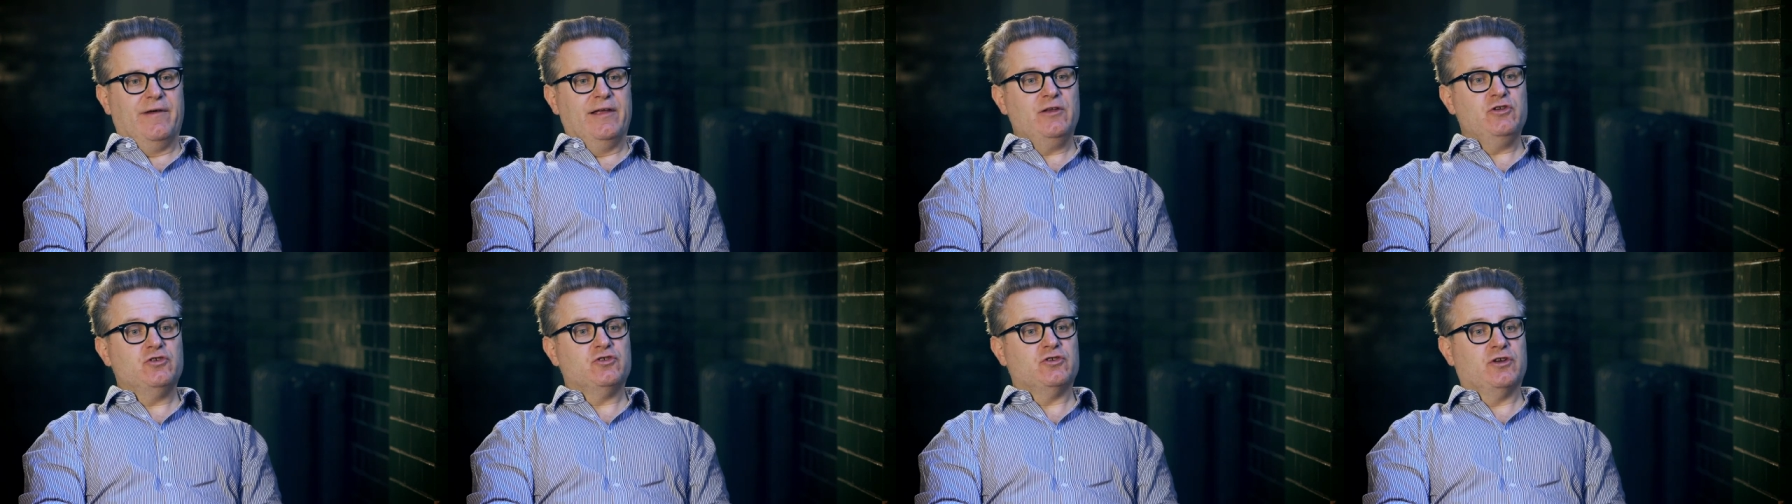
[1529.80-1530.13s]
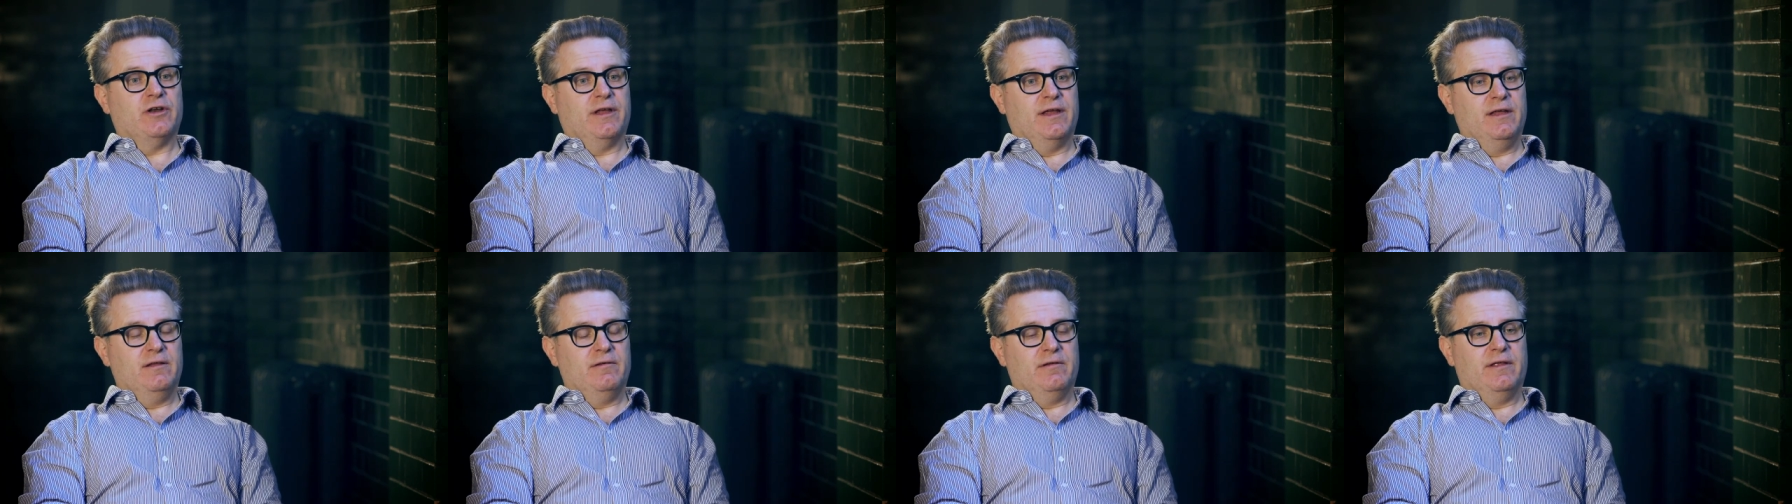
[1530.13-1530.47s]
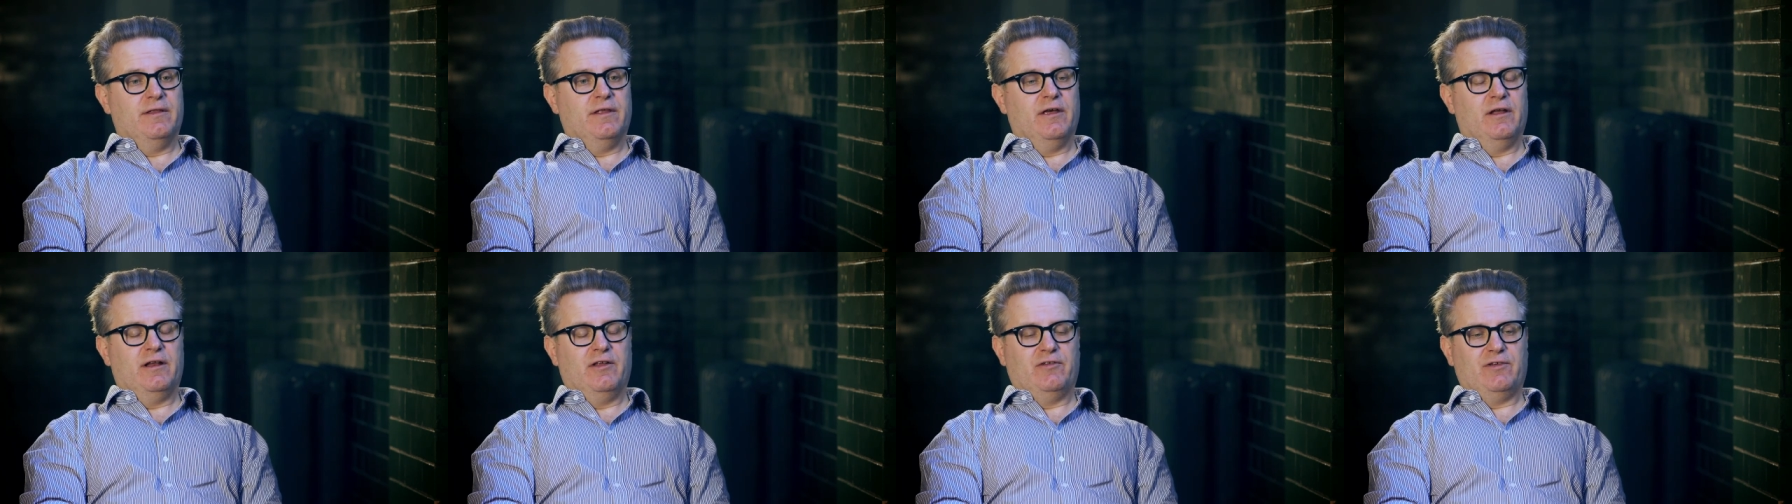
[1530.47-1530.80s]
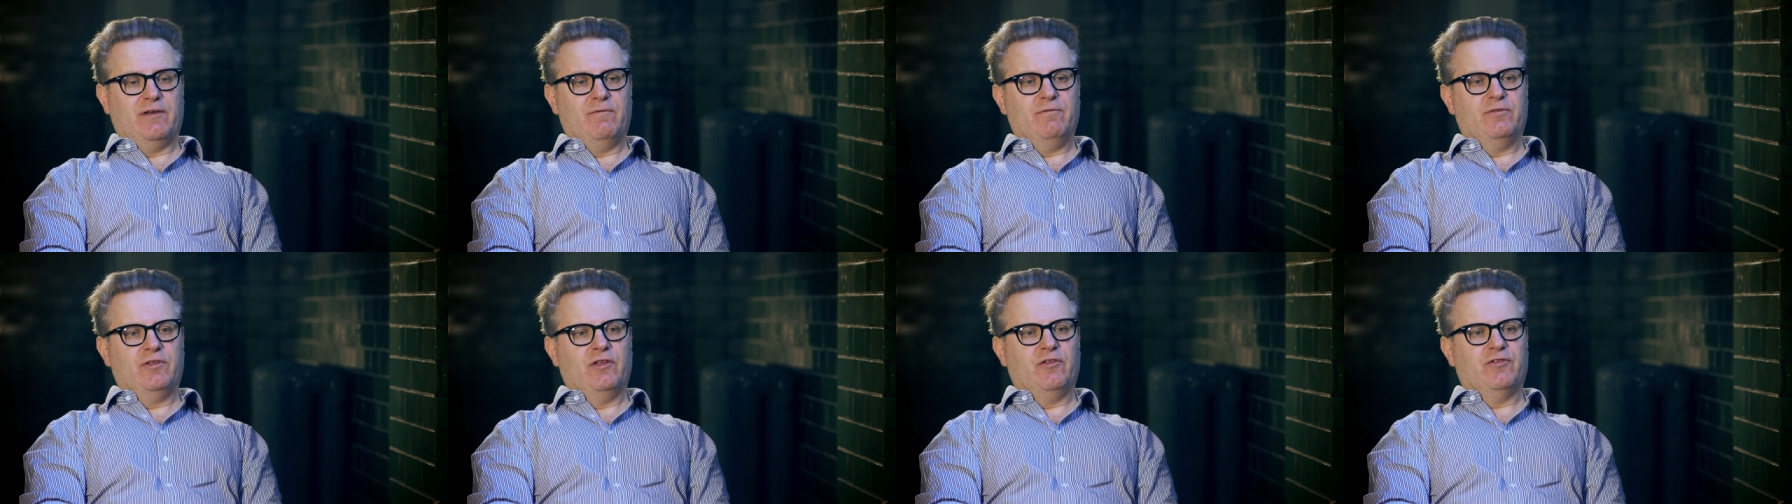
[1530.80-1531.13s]
eventually, in the early
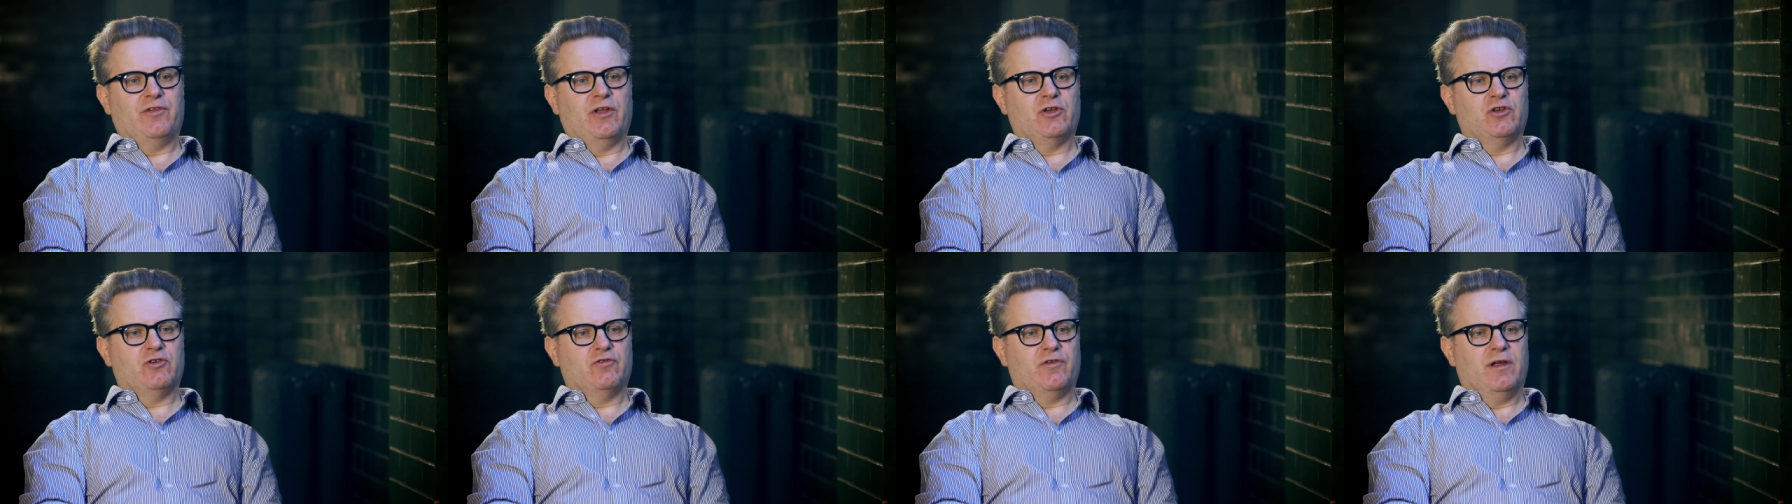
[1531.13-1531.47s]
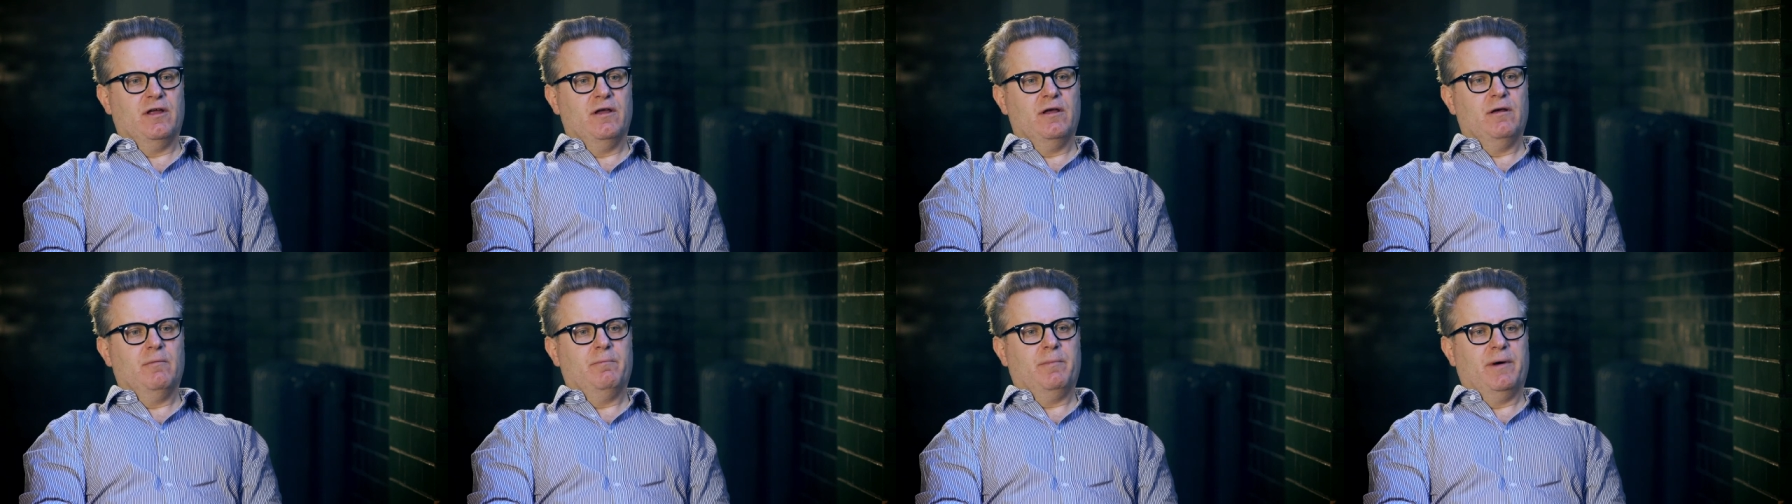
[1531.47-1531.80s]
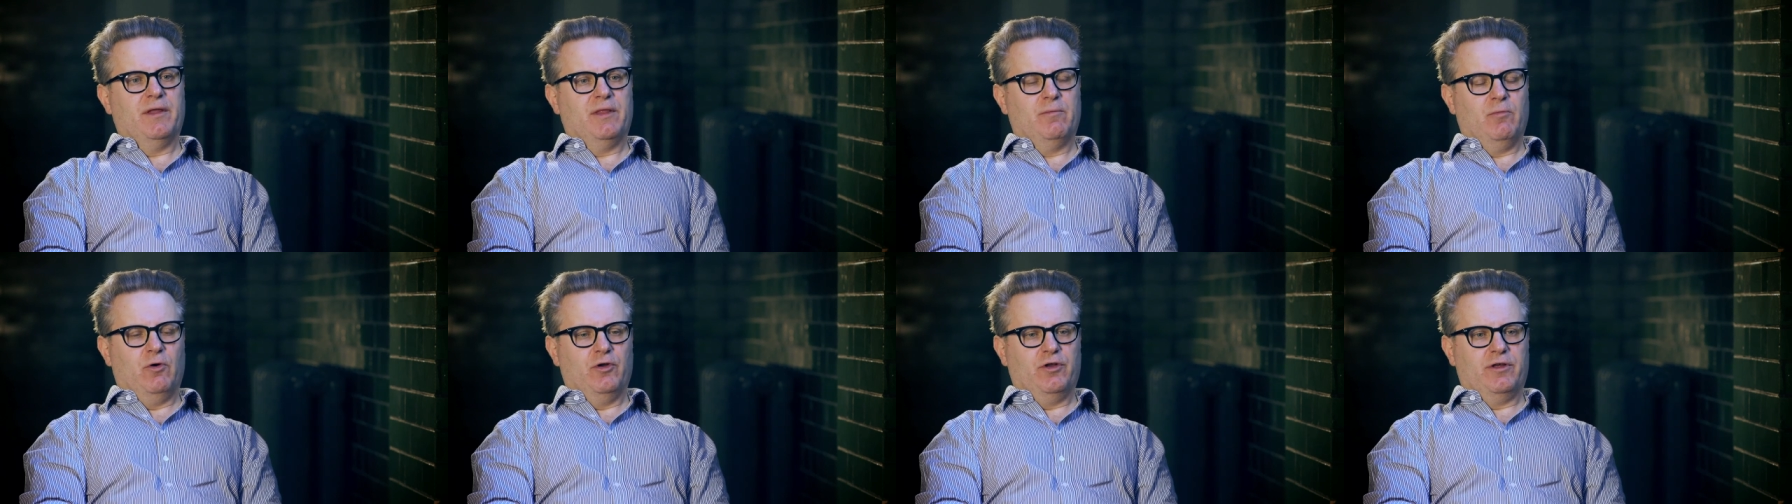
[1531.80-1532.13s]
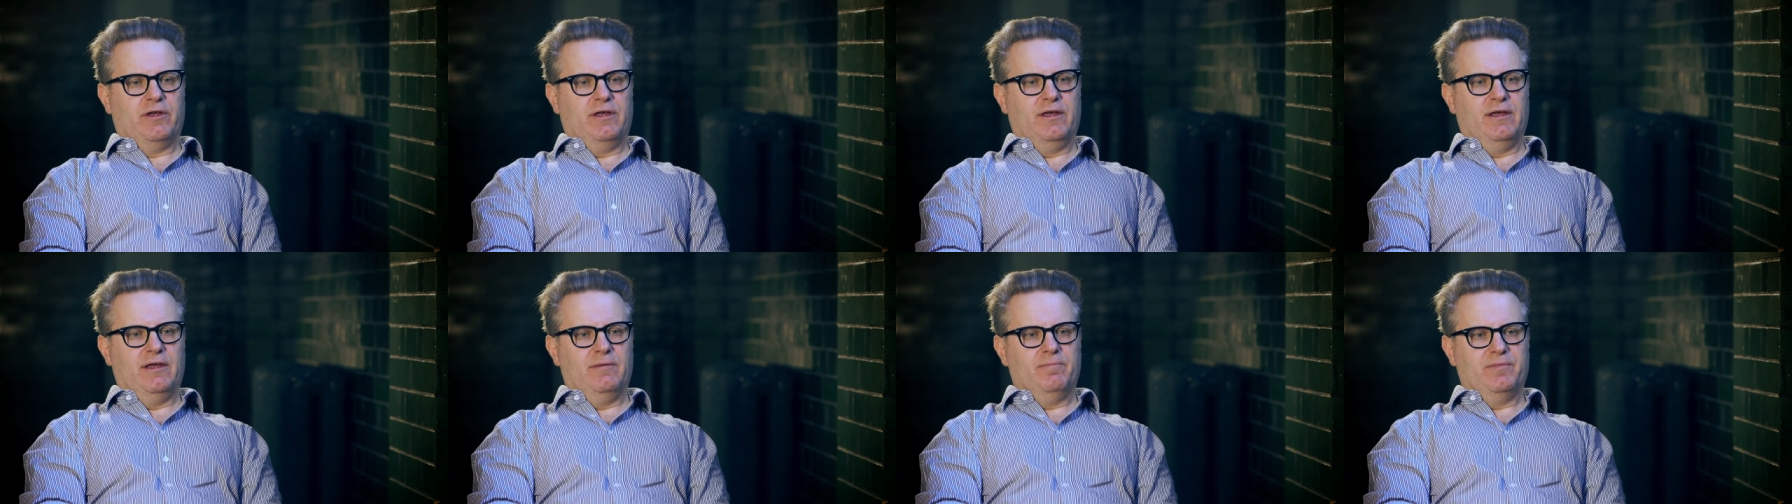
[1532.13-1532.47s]
17th century, by the
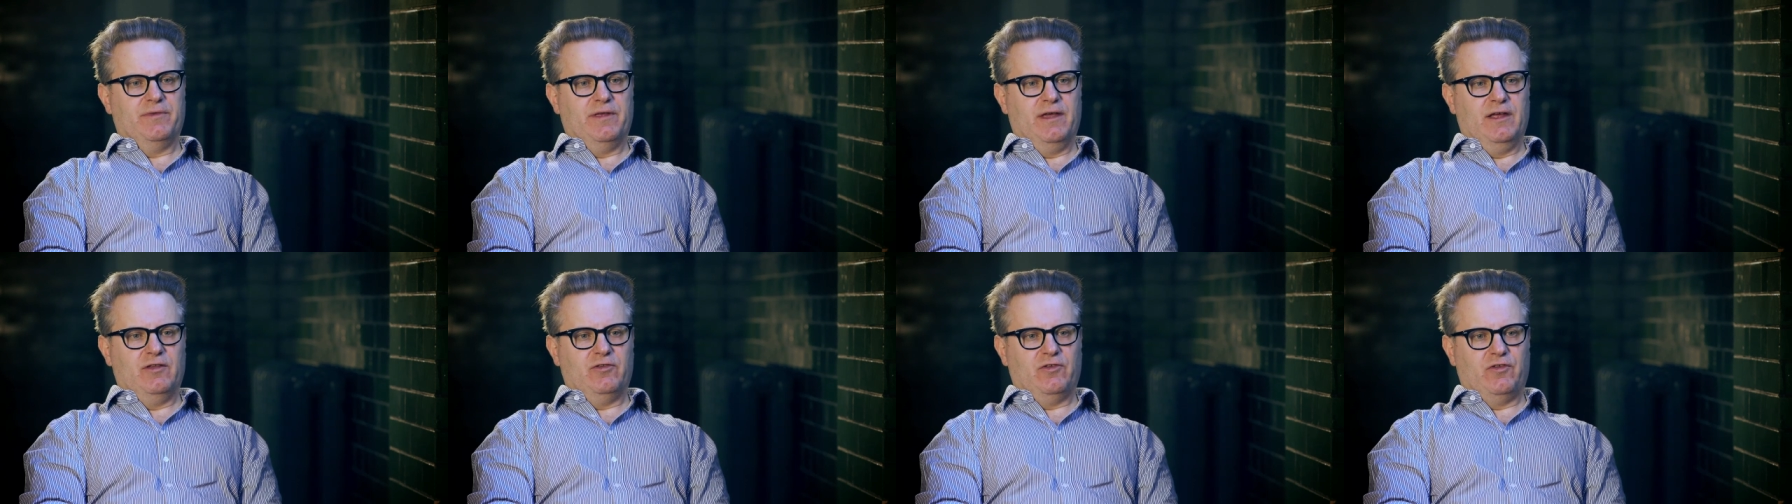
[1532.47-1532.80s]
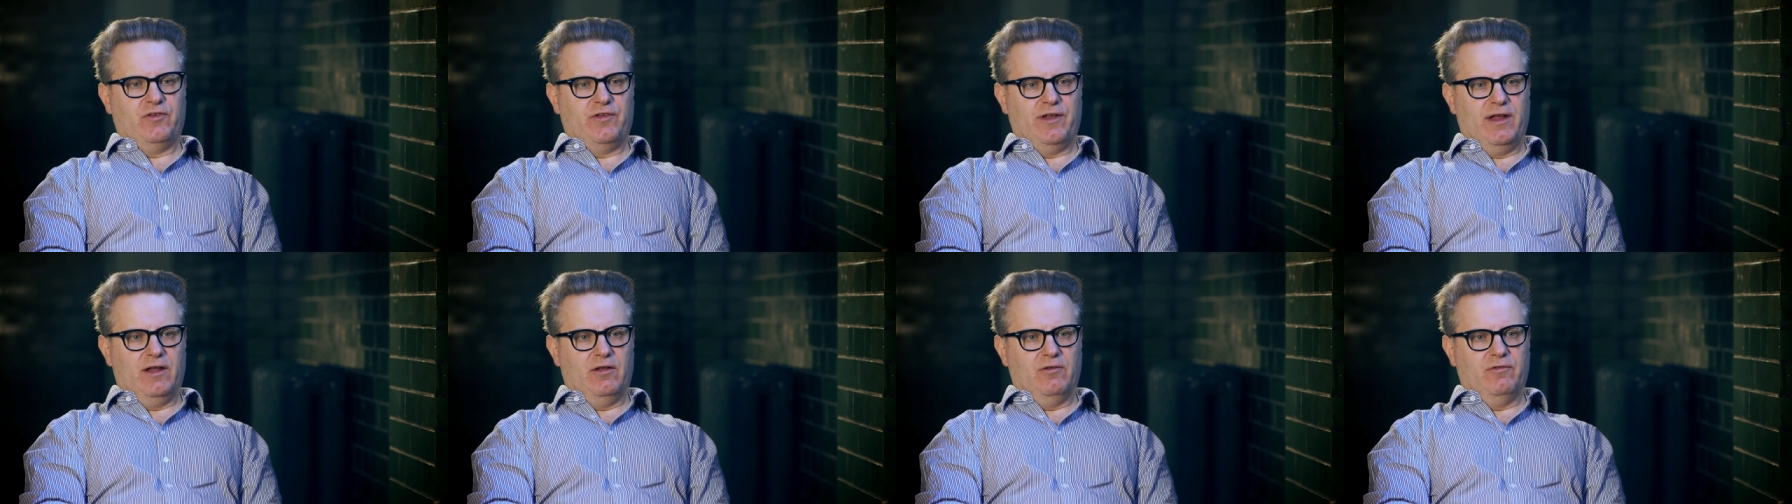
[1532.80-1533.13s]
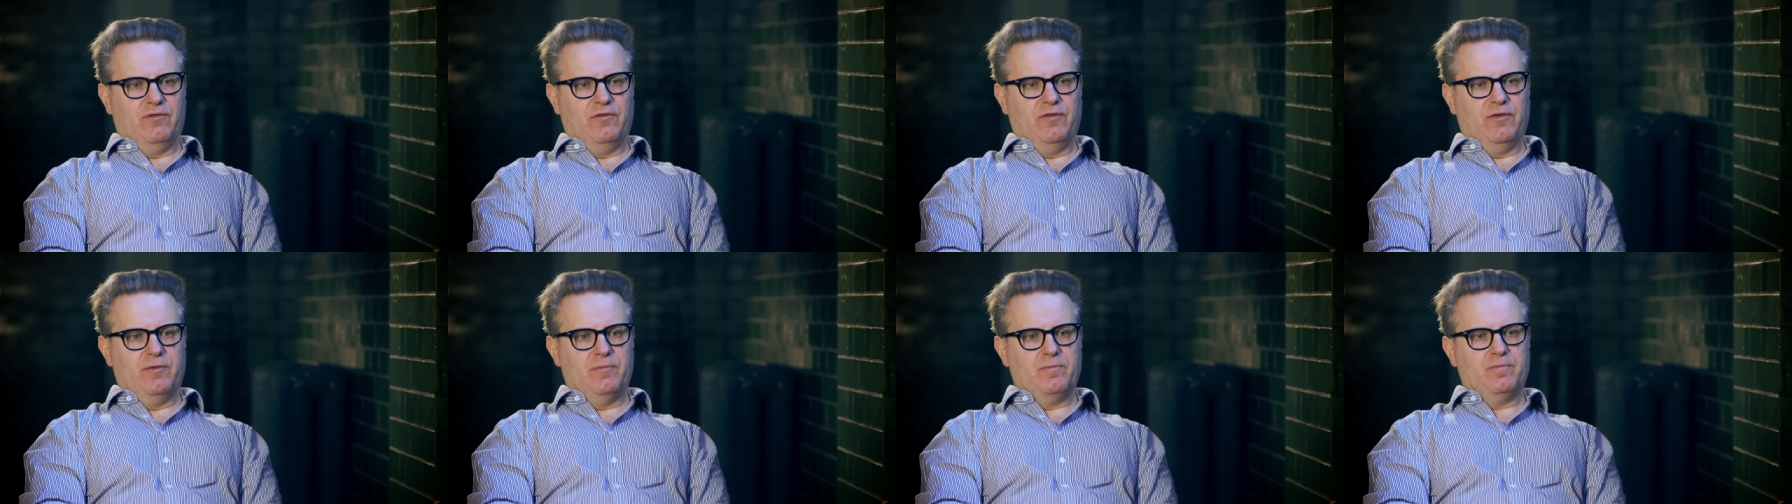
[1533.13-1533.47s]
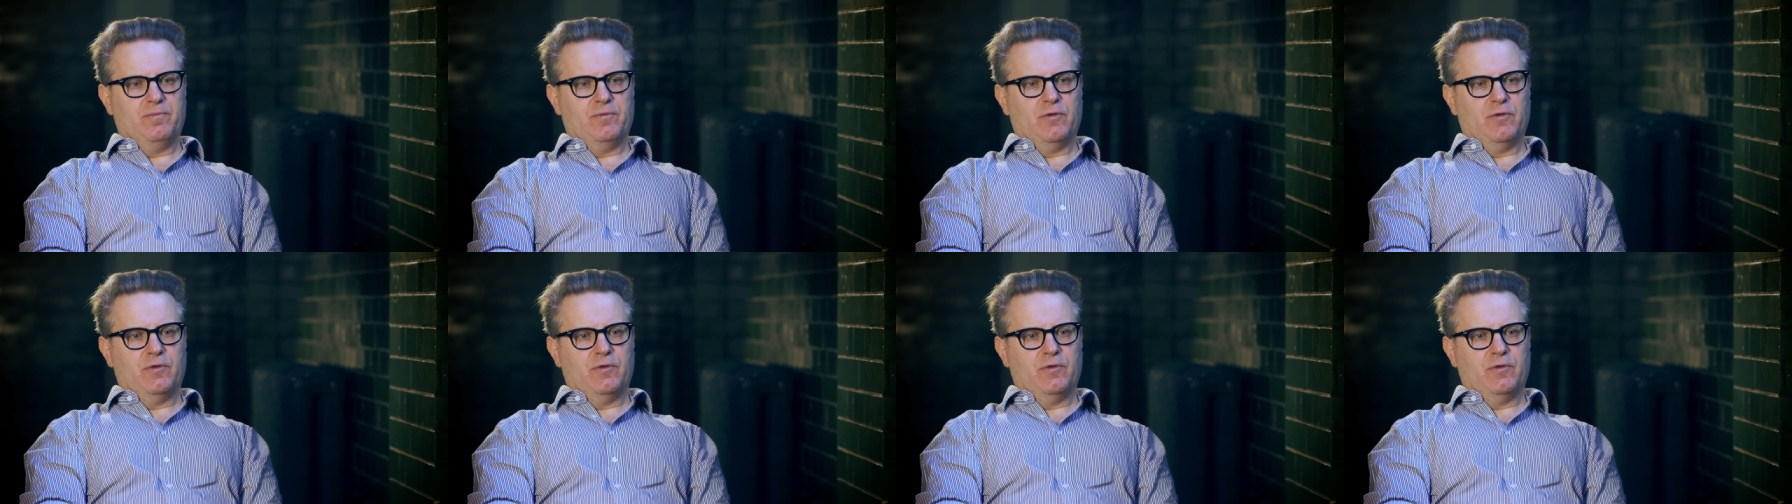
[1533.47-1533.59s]
monarchy itself.